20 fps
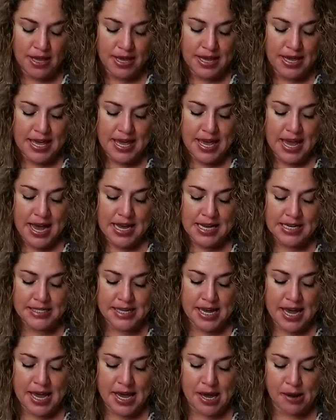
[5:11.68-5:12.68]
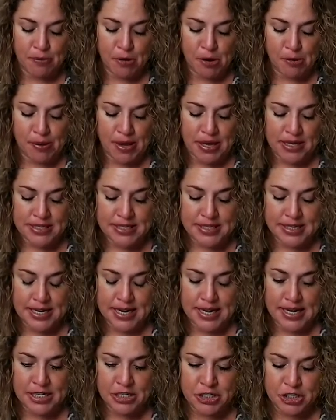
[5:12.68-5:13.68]
He has a
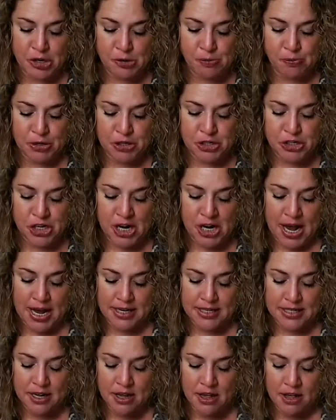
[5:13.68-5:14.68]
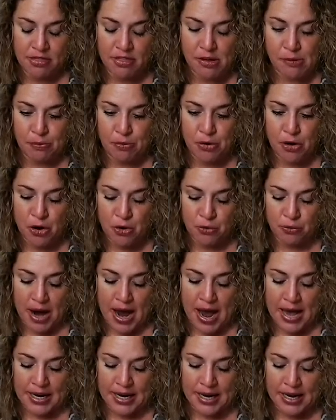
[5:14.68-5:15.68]
propensity to project the pro
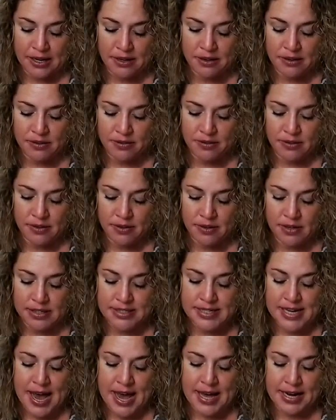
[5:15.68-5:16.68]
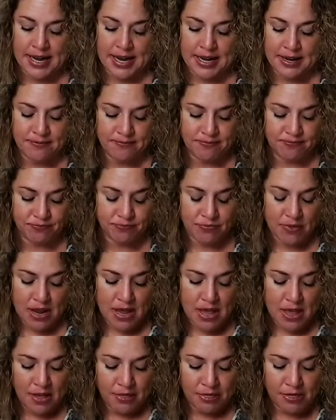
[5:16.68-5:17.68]
rata data.
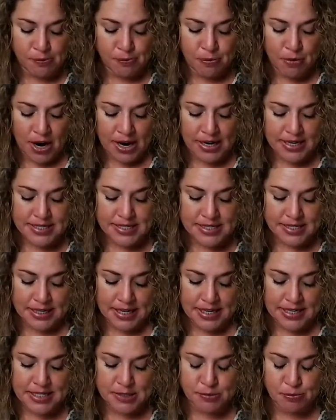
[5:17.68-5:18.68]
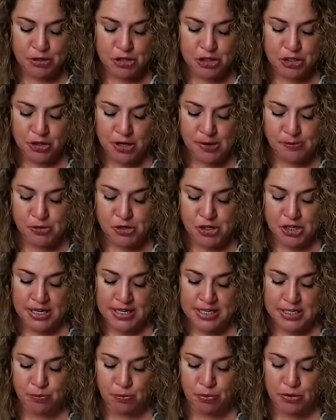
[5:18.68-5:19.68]
The priceless prescription
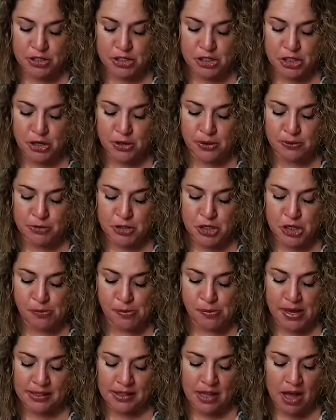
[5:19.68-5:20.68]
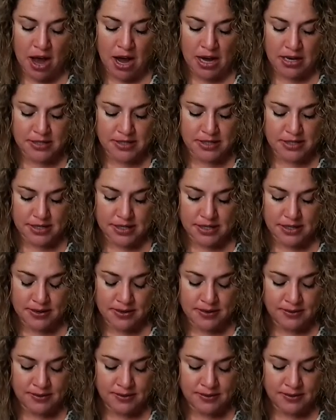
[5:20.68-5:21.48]
is presumed to be lost.